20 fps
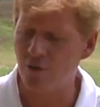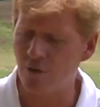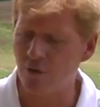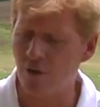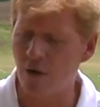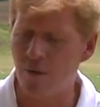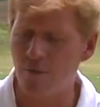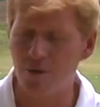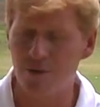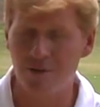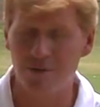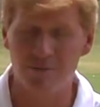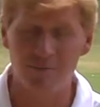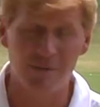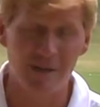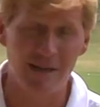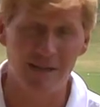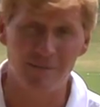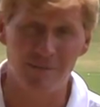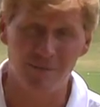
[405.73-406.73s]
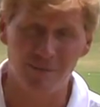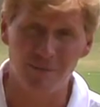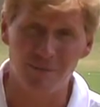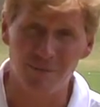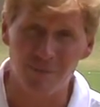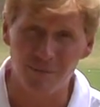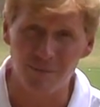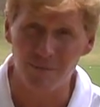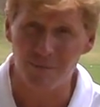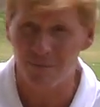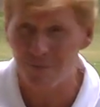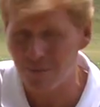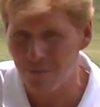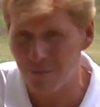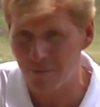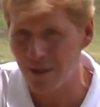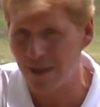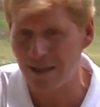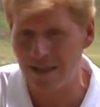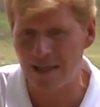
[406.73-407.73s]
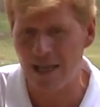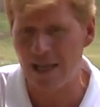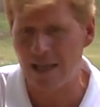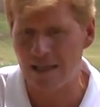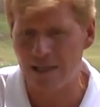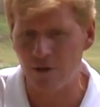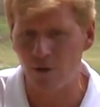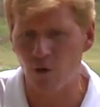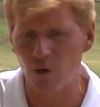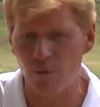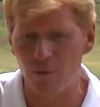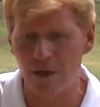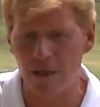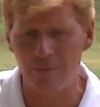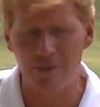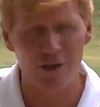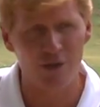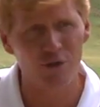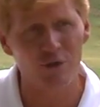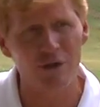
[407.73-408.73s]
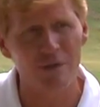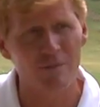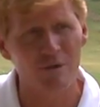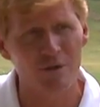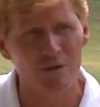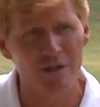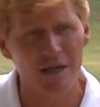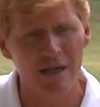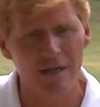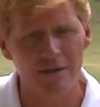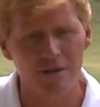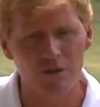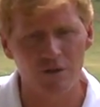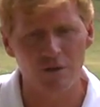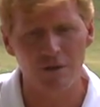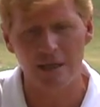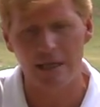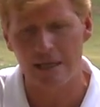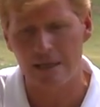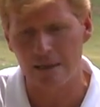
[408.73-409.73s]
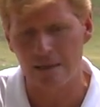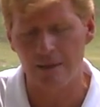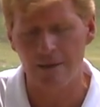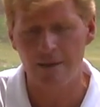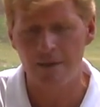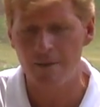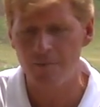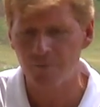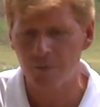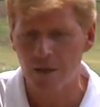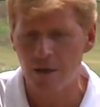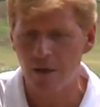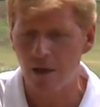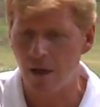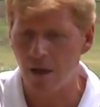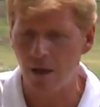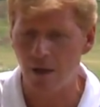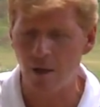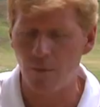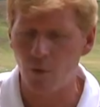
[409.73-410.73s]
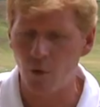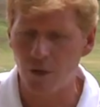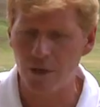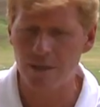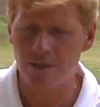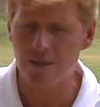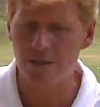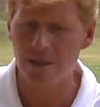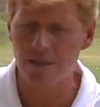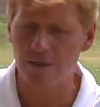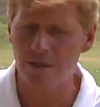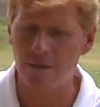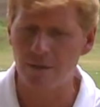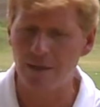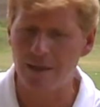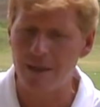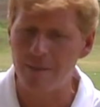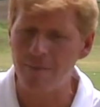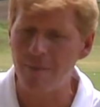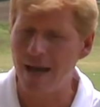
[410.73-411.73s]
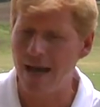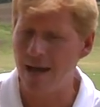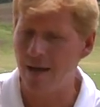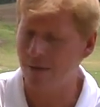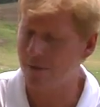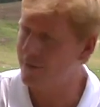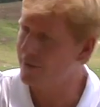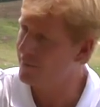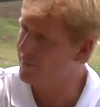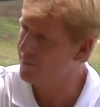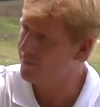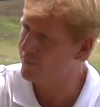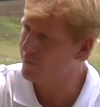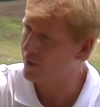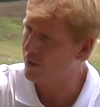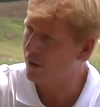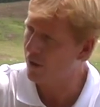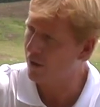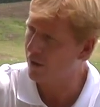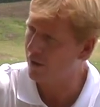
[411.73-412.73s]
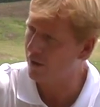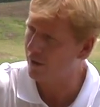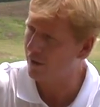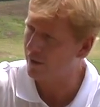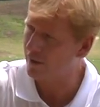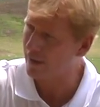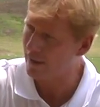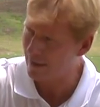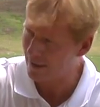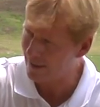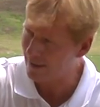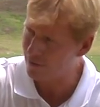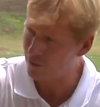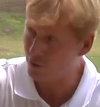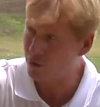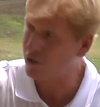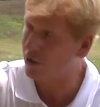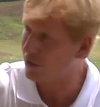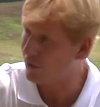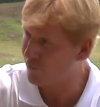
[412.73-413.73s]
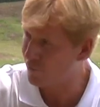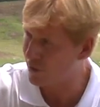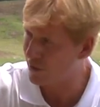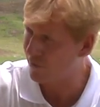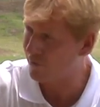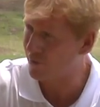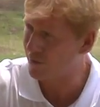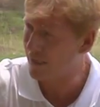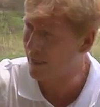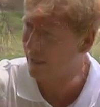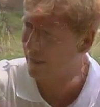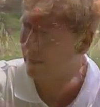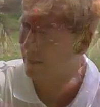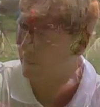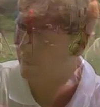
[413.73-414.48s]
you're almost mitigating the orbiting by 30%. So you're getting a more consistent impact or delivery of the head at